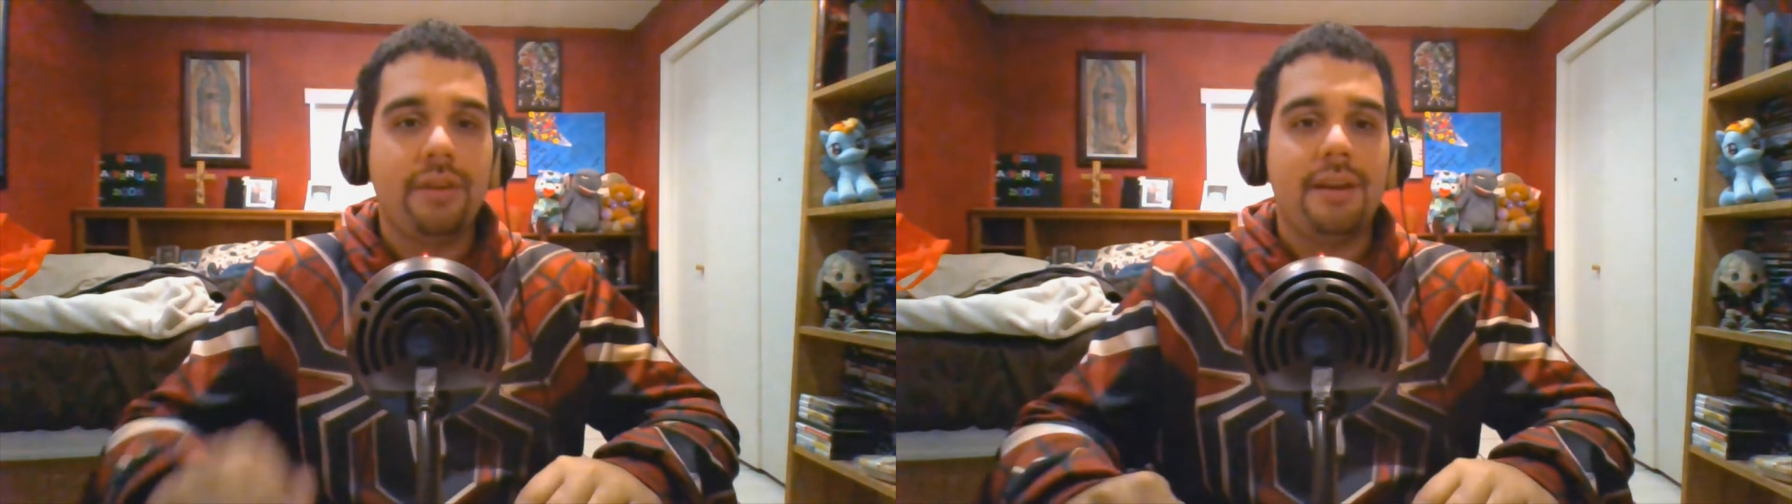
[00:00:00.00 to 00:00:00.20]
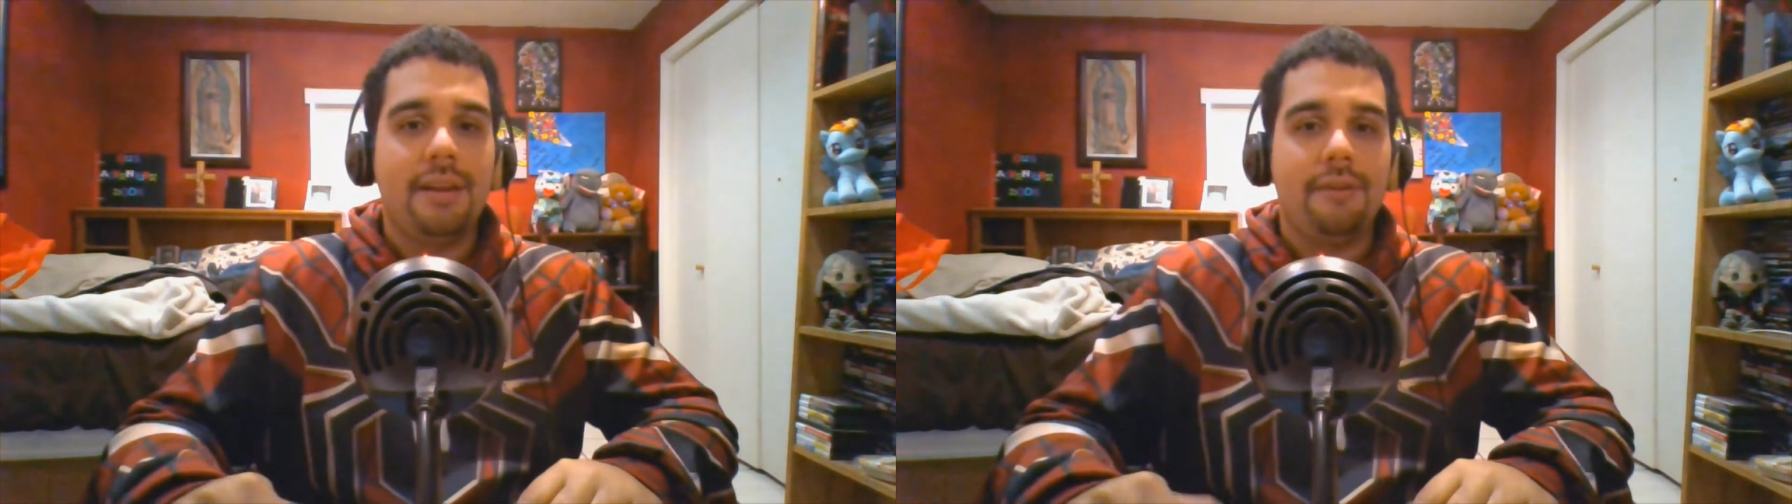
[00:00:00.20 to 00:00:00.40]

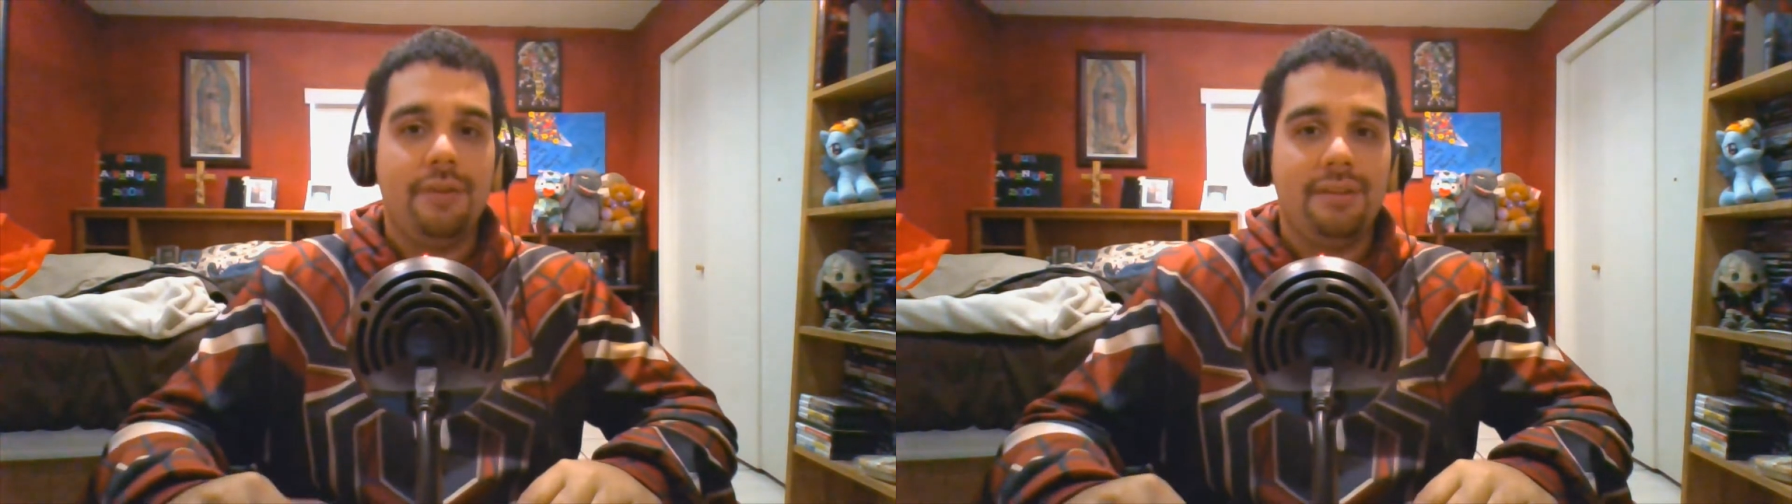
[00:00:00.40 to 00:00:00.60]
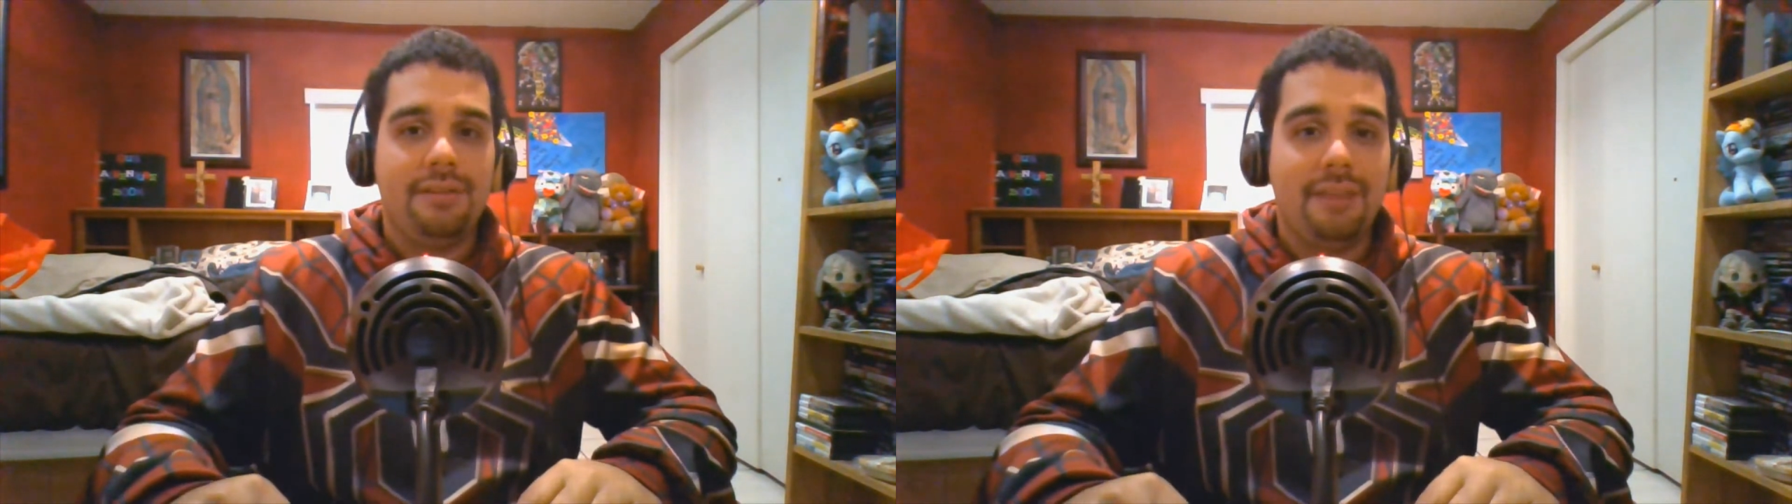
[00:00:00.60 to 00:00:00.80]
that if
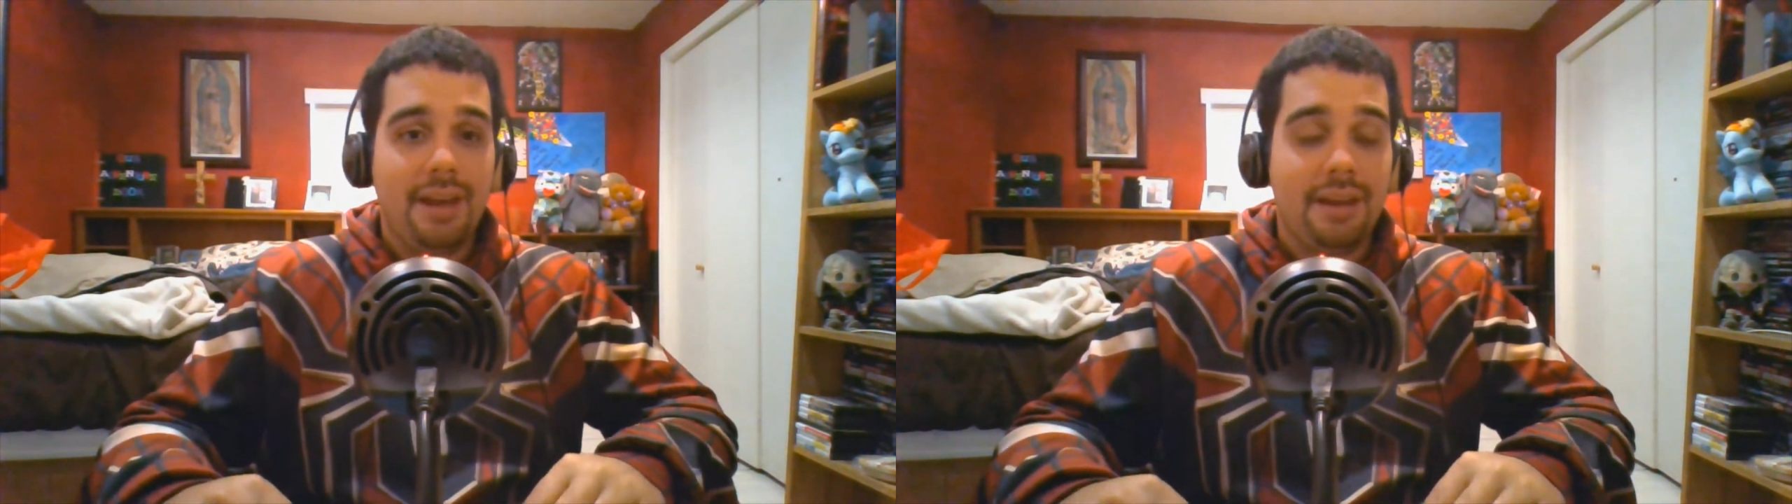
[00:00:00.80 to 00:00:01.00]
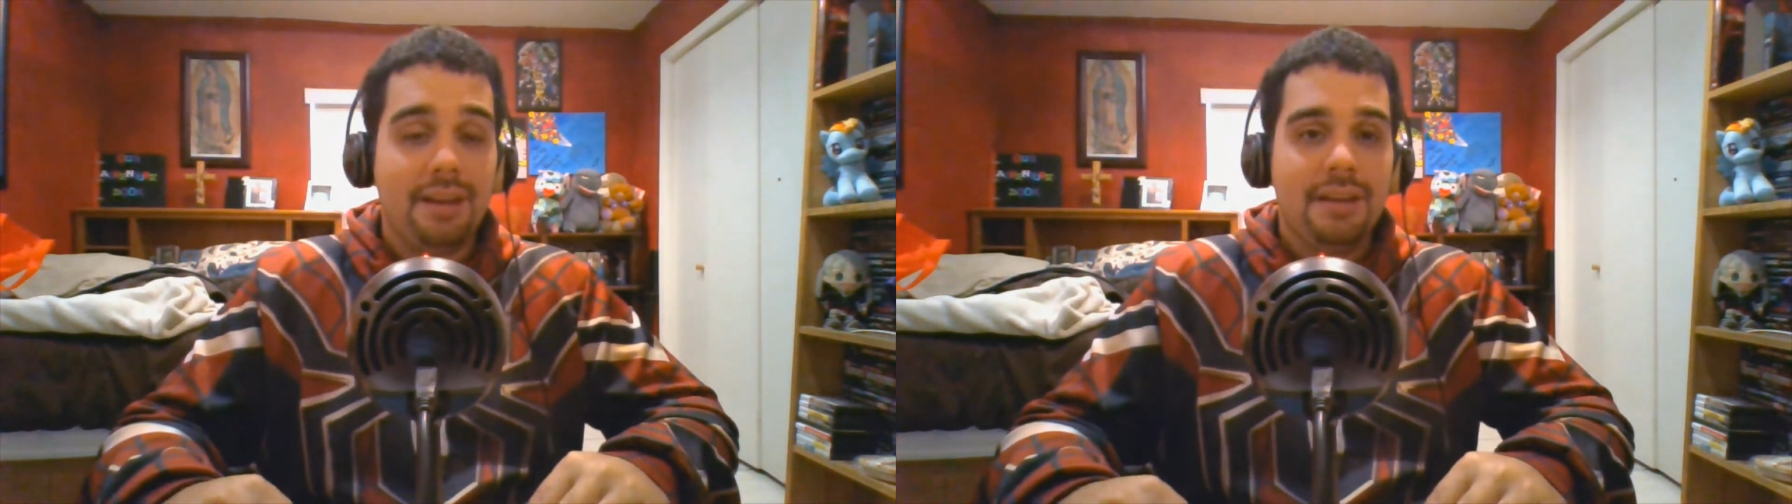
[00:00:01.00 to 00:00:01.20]
he's
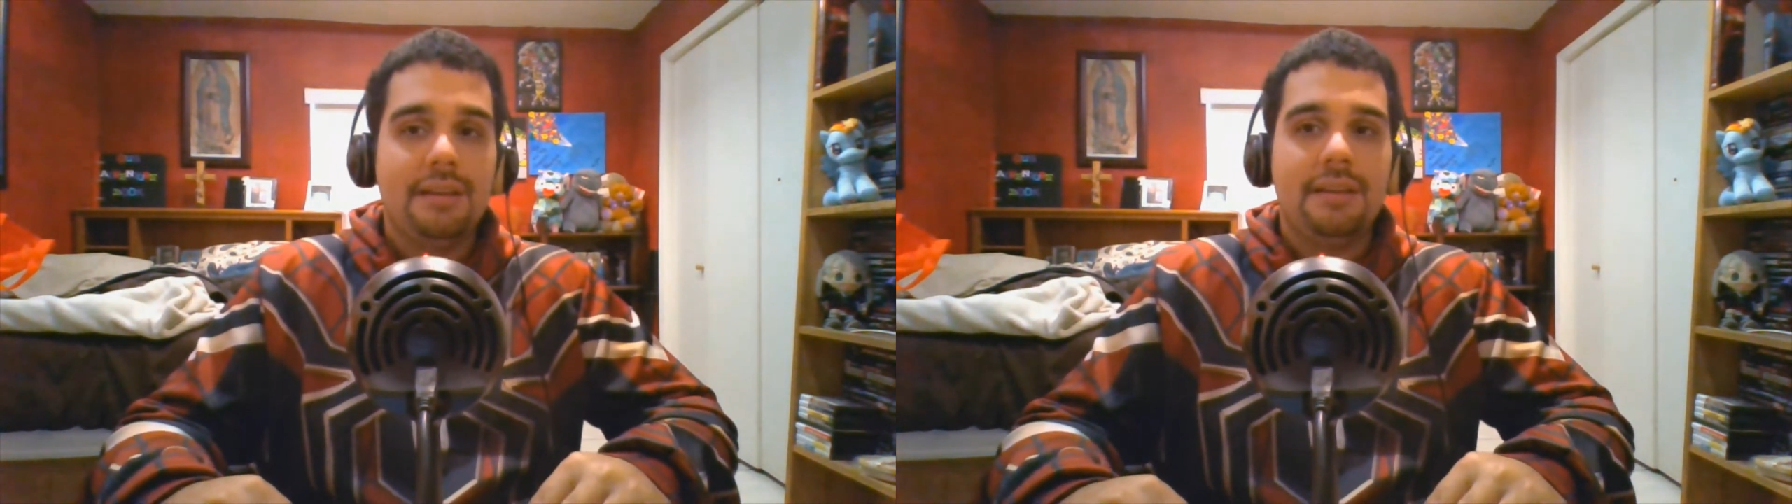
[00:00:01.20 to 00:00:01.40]
dead,